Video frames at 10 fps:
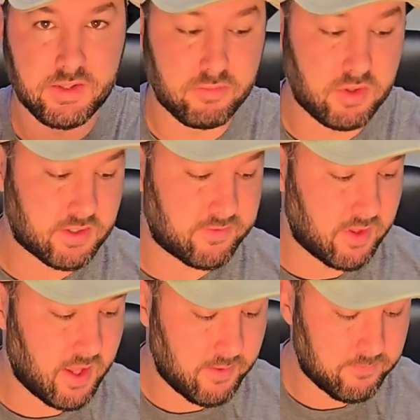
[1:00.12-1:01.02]
with some plugs for
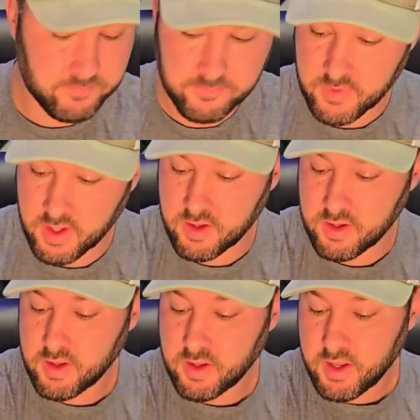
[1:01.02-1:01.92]
that.
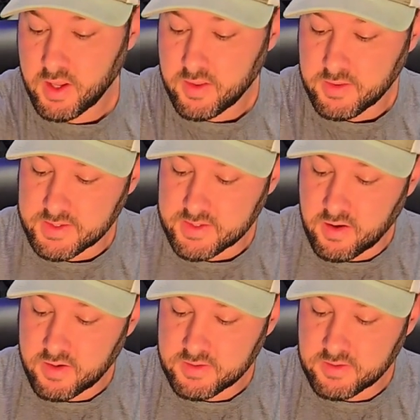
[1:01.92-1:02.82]
This
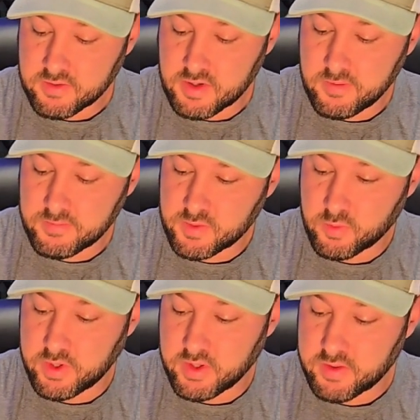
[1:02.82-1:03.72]
also comes
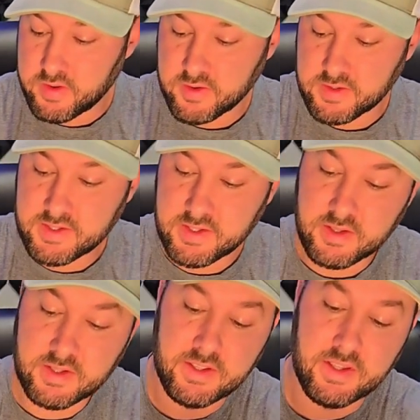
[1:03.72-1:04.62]
with, you can see
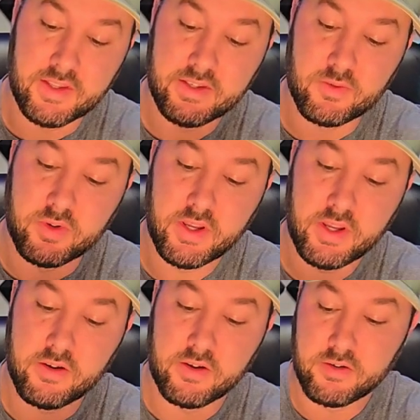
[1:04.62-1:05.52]
it's in this one
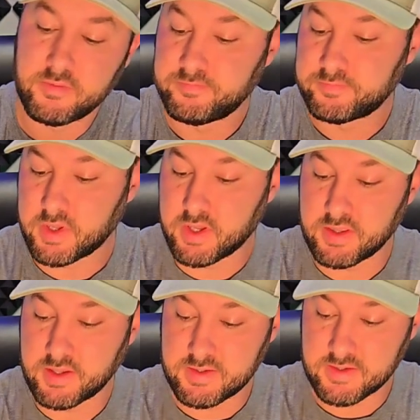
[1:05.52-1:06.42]
here,
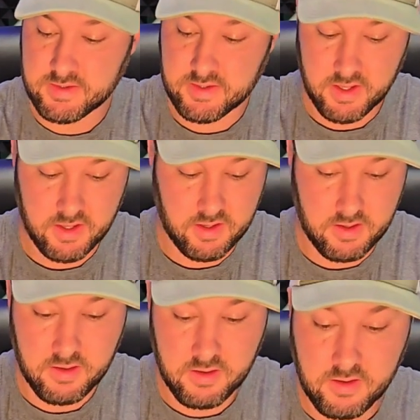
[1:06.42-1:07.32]
and this is so
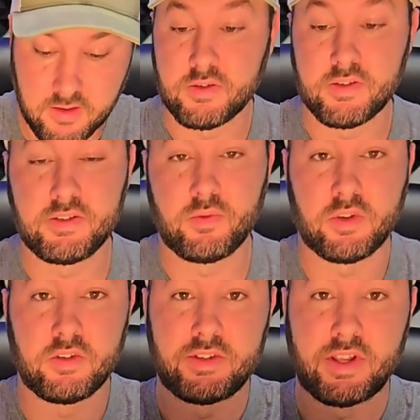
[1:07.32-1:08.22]
this is what
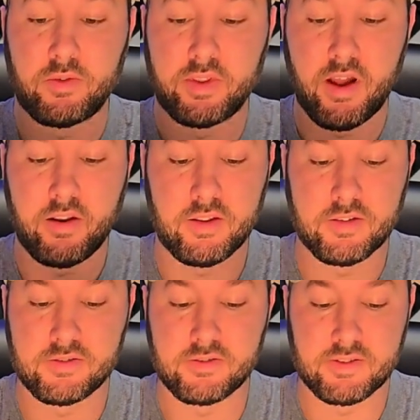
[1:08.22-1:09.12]
it looks like without it.
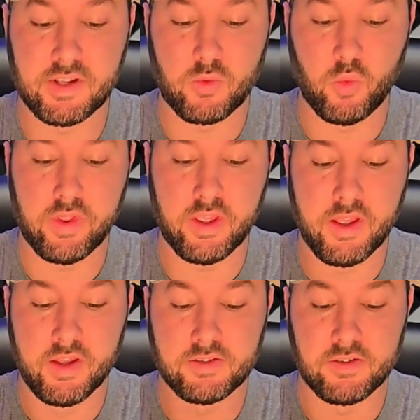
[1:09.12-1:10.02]
This looks like with it.
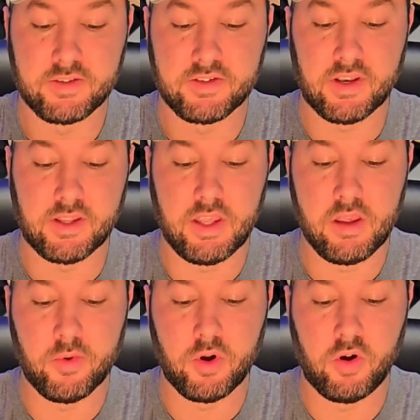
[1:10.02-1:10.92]
So this is going to
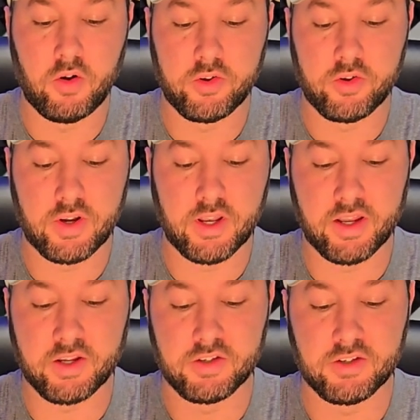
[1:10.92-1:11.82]
keep all your
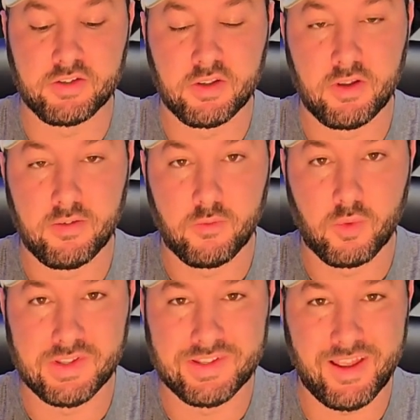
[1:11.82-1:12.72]
connections
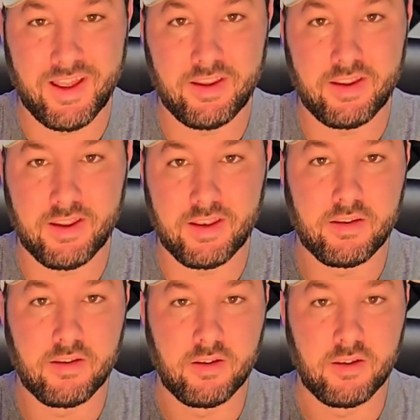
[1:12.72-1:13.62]
really tight and